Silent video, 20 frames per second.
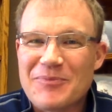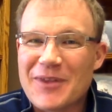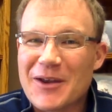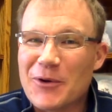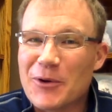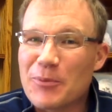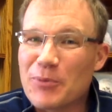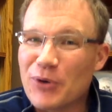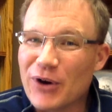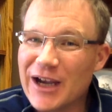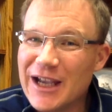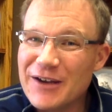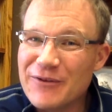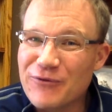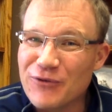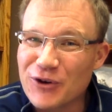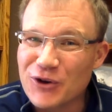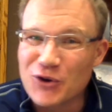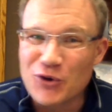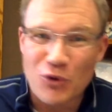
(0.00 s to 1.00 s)
We're praying
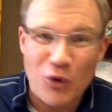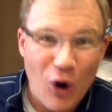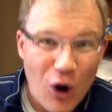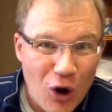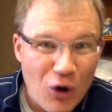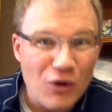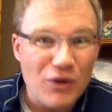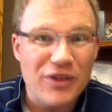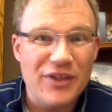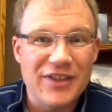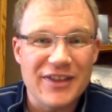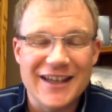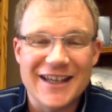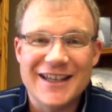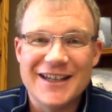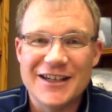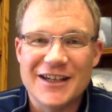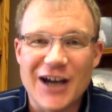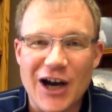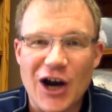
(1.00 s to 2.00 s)
for growth
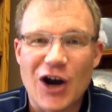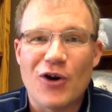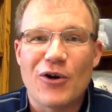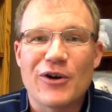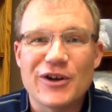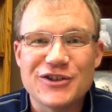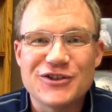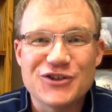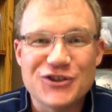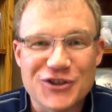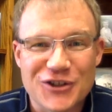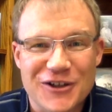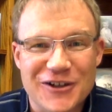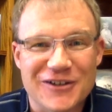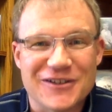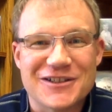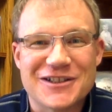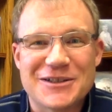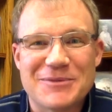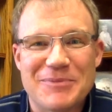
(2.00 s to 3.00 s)
in our
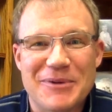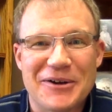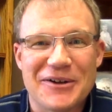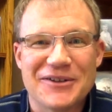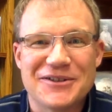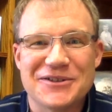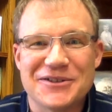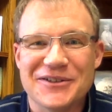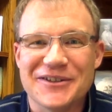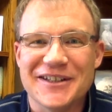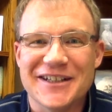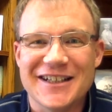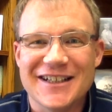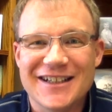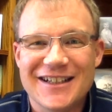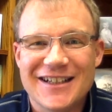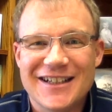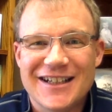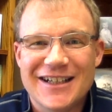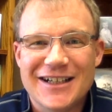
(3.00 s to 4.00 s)
church
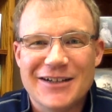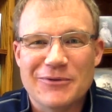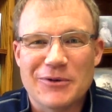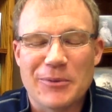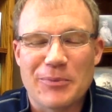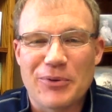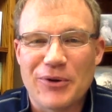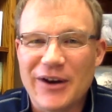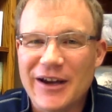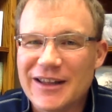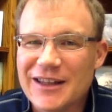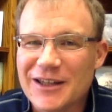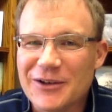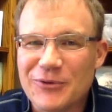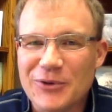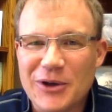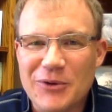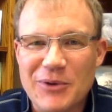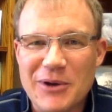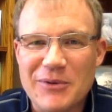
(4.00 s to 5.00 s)
spiritually. We're praying
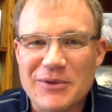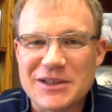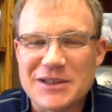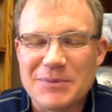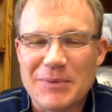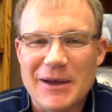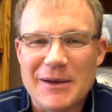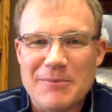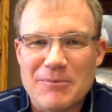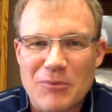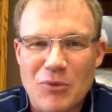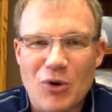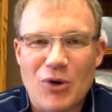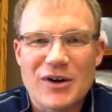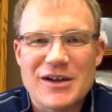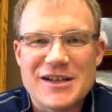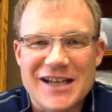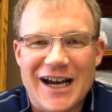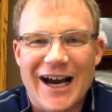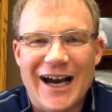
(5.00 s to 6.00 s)
that we would spend
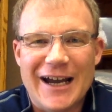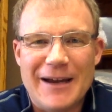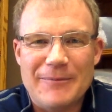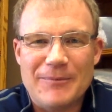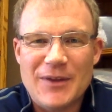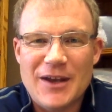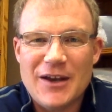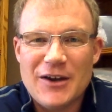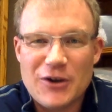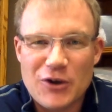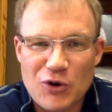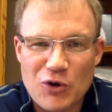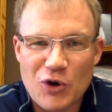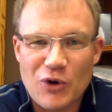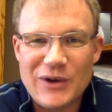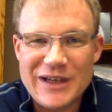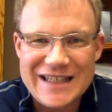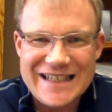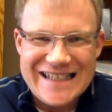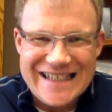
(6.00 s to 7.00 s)
more time
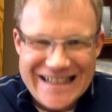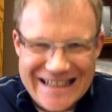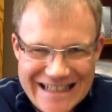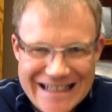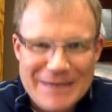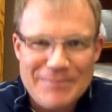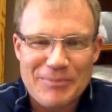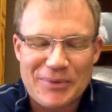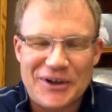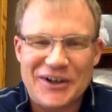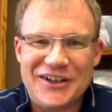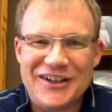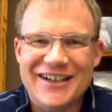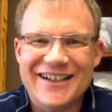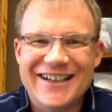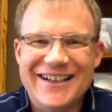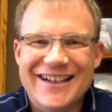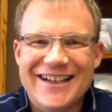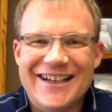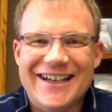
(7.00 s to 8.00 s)
growing
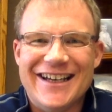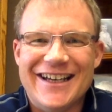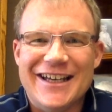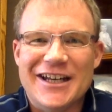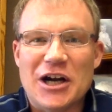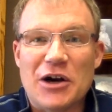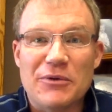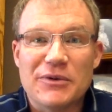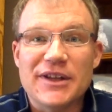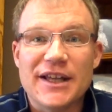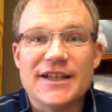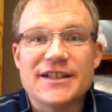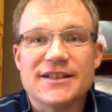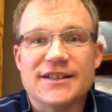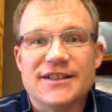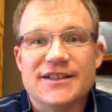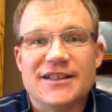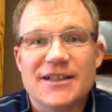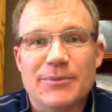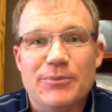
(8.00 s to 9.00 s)
deeper in our
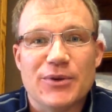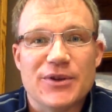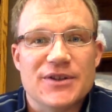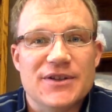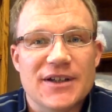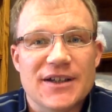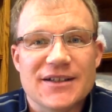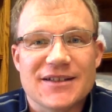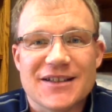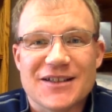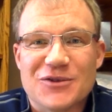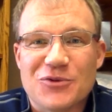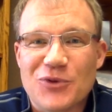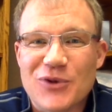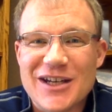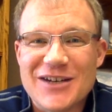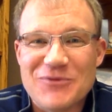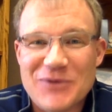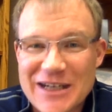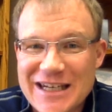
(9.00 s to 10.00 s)
relationship with Jesus.
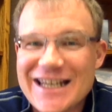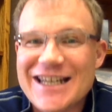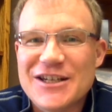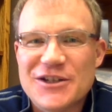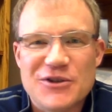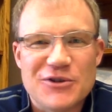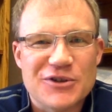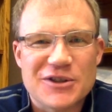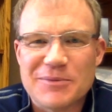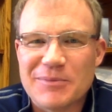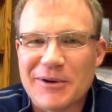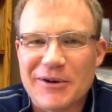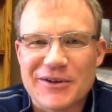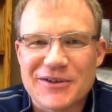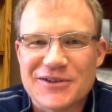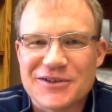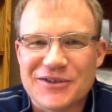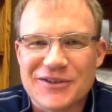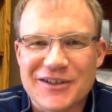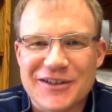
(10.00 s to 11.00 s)
We need to
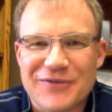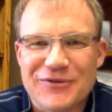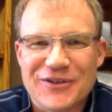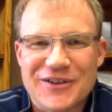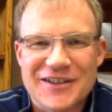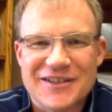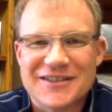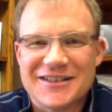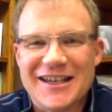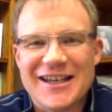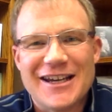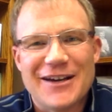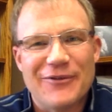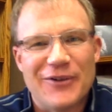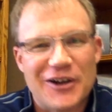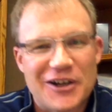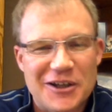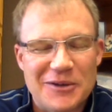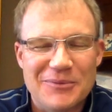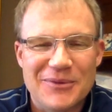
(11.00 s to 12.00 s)
spiritually for the sake of
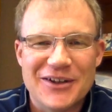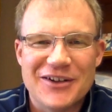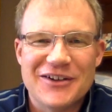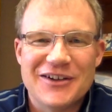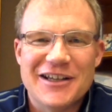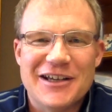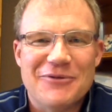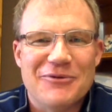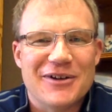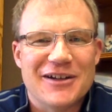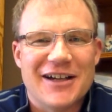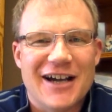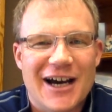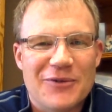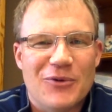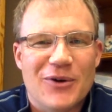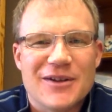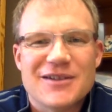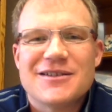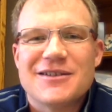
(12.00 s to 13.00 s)
our community and what
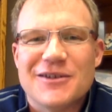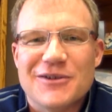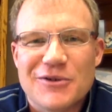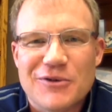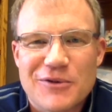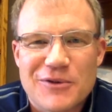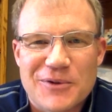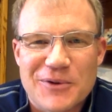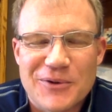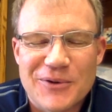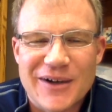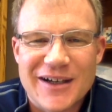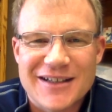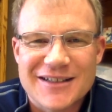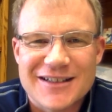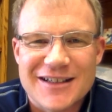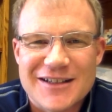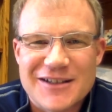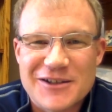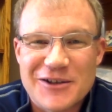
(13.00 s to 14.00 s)
God wants to do through
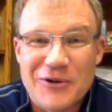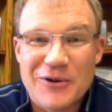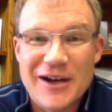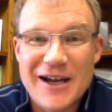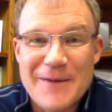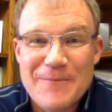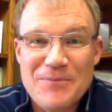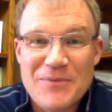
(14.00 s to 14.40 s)
us. And so